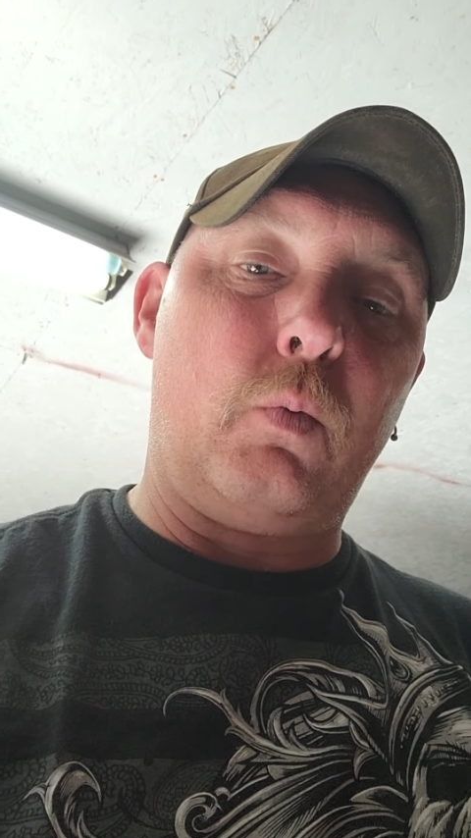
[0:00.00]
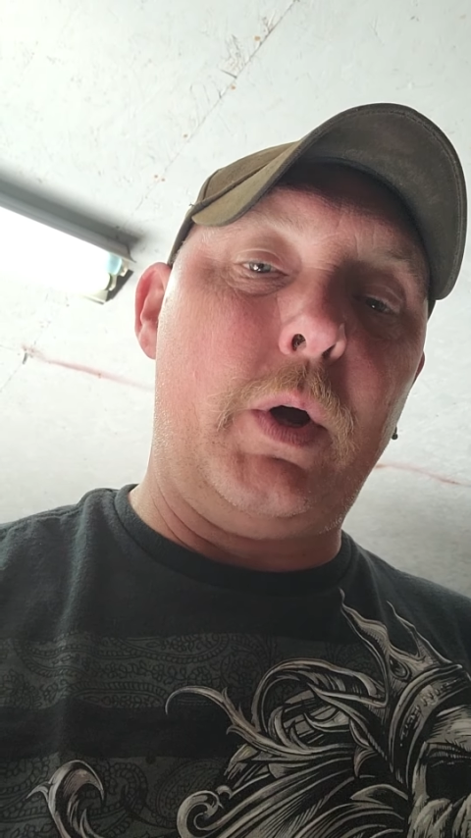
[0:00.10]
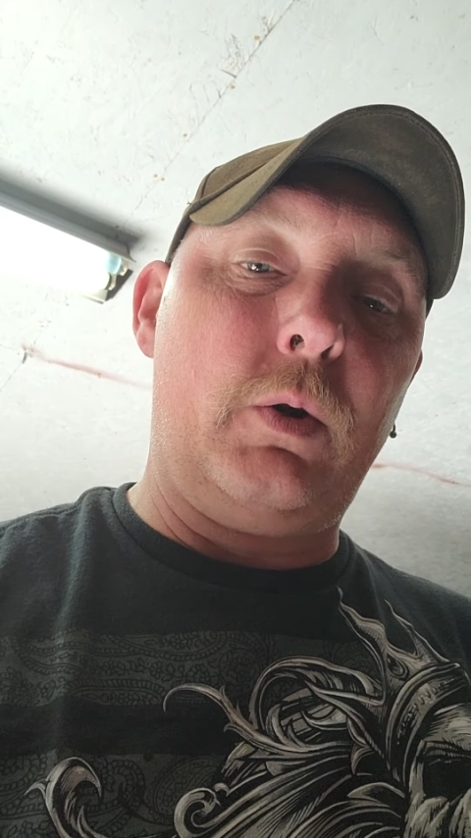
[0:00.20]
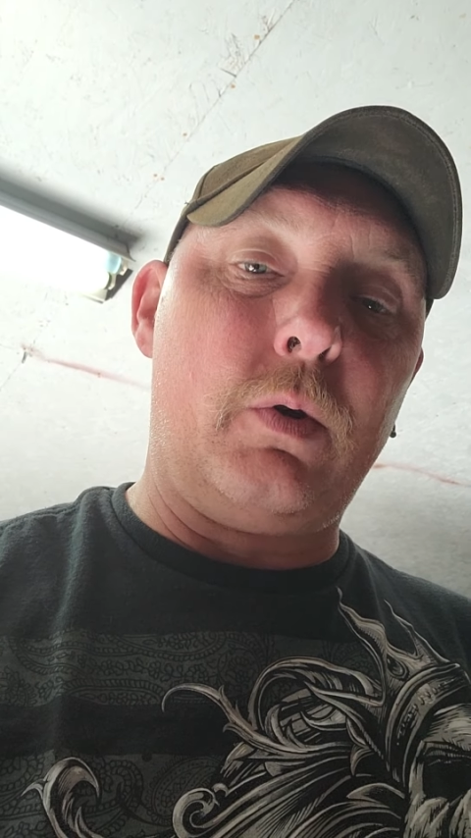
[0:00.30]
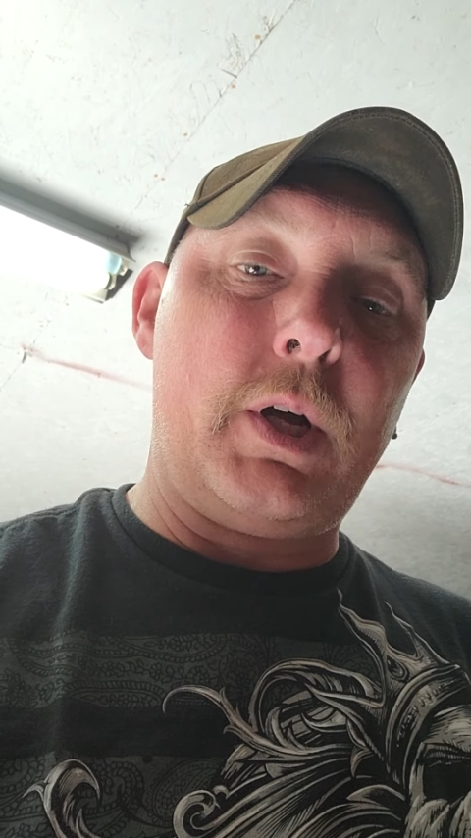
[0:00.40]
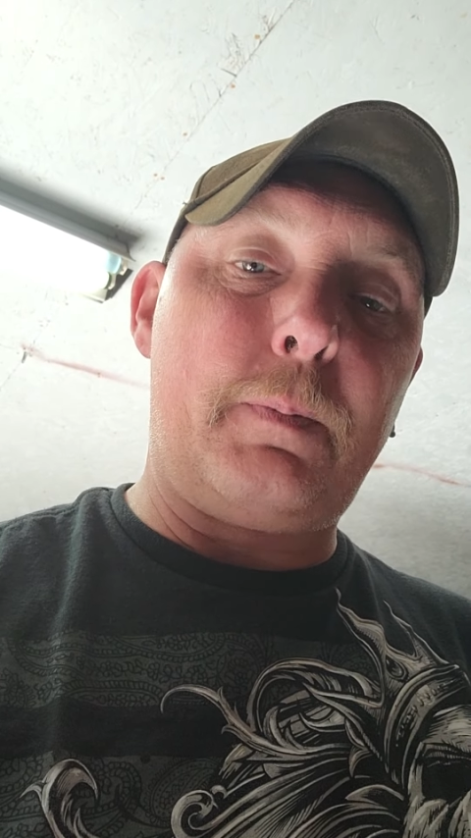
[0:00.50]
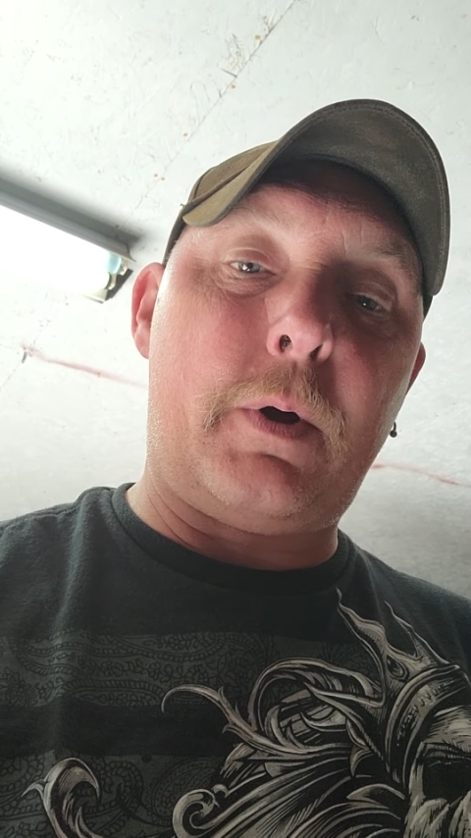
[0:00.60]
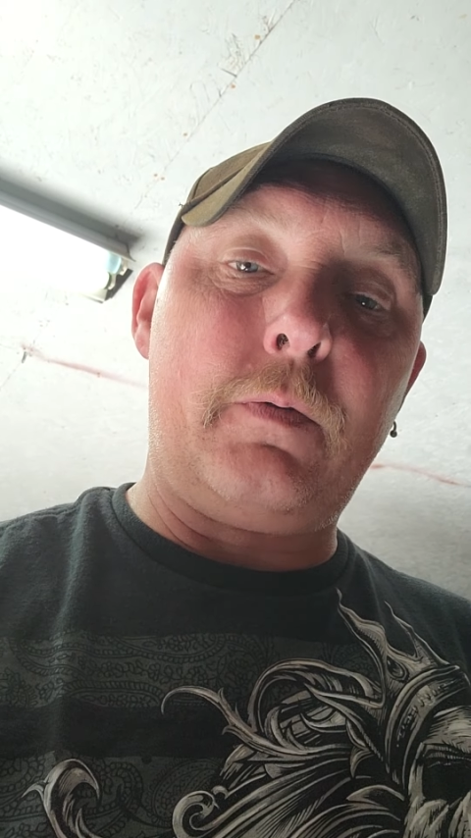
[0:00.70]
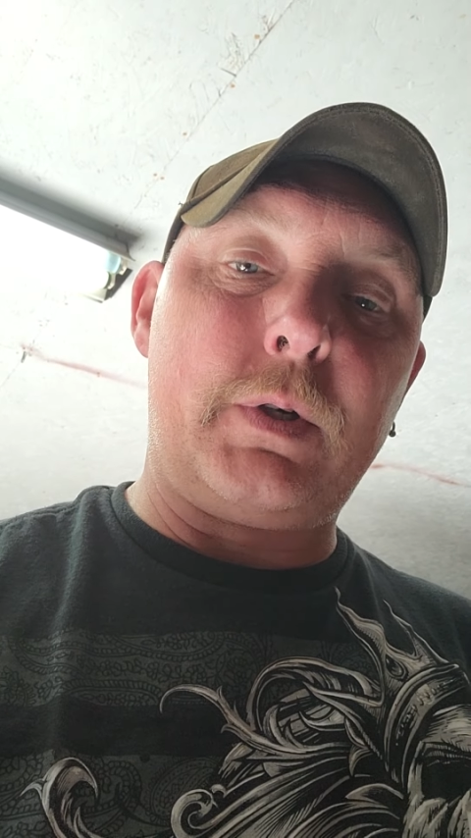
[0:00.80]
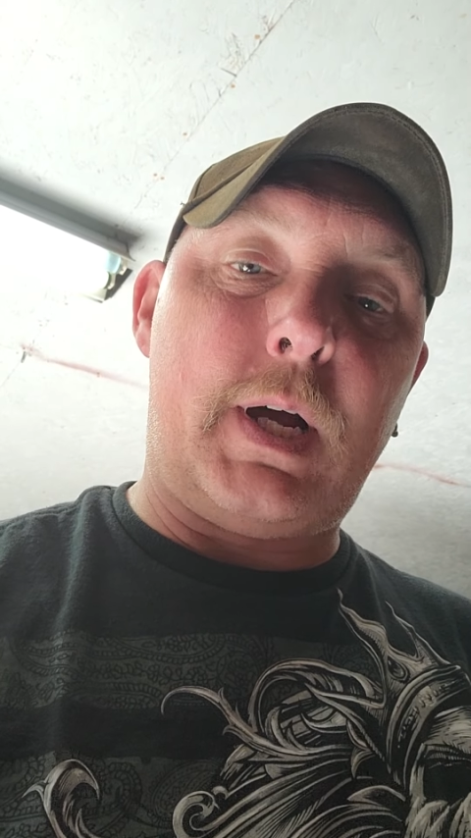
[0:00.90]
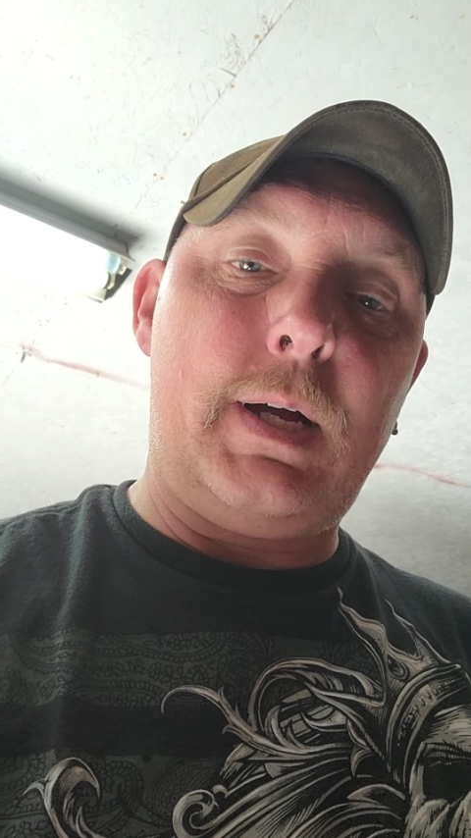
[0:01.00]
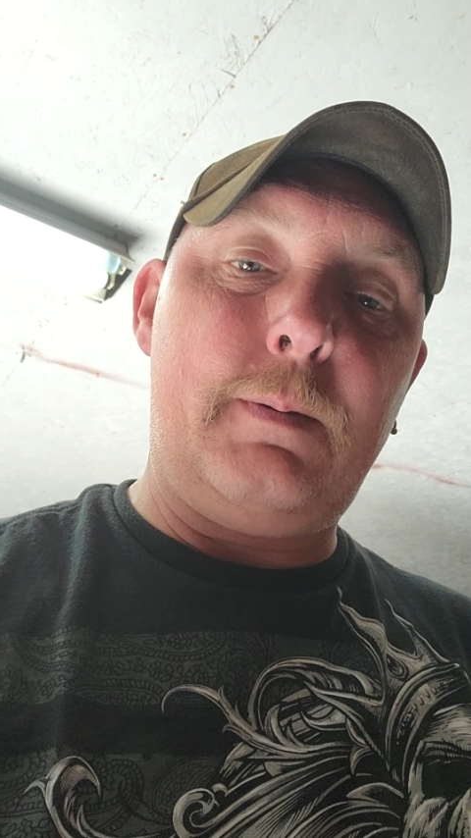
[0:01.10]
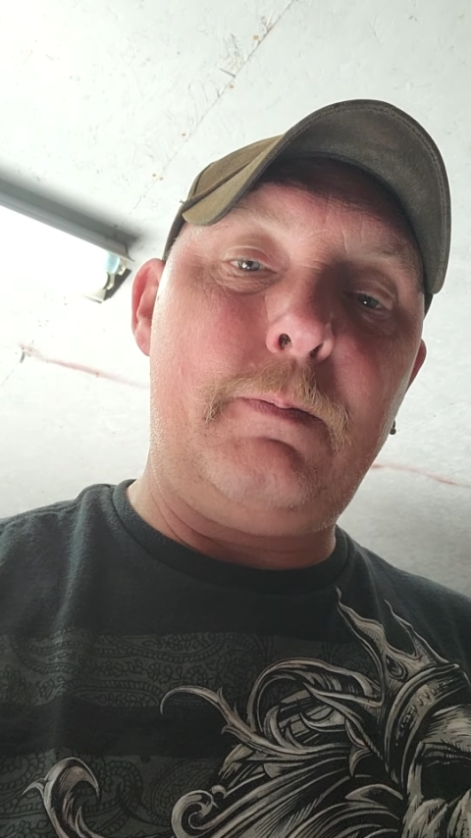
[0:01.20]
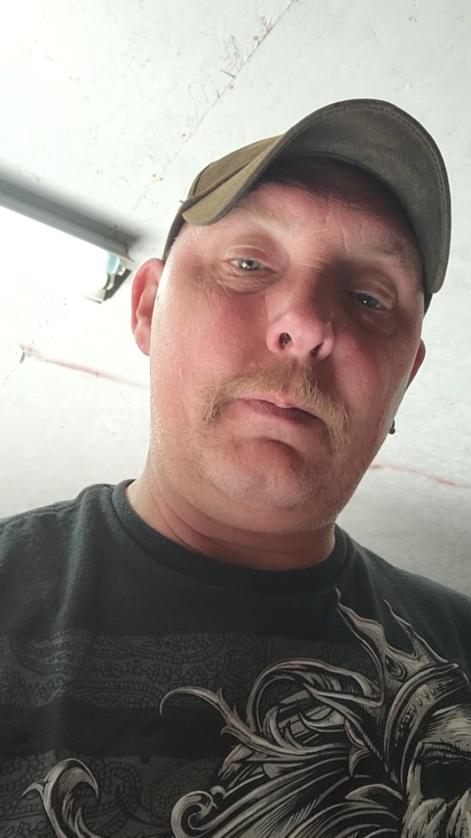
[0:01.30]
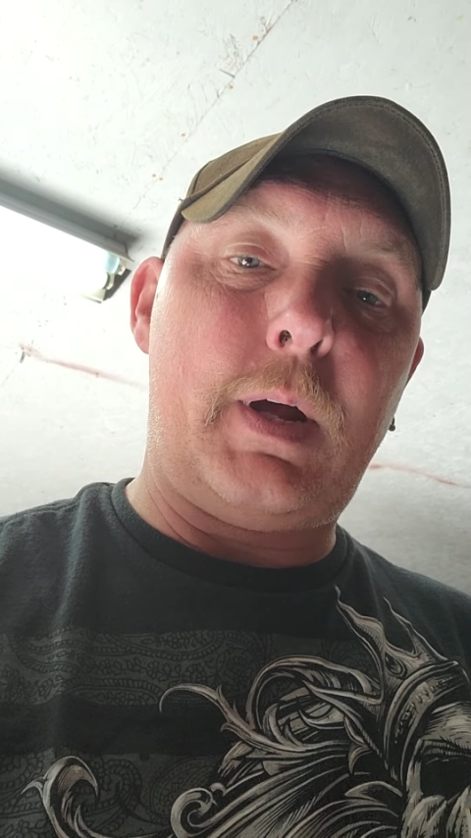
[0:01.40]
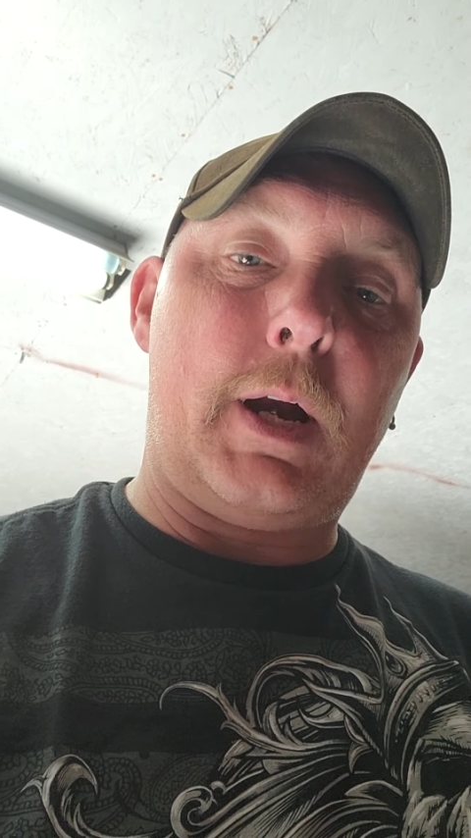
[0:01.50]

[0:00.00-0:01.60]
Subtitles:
wiggled up over time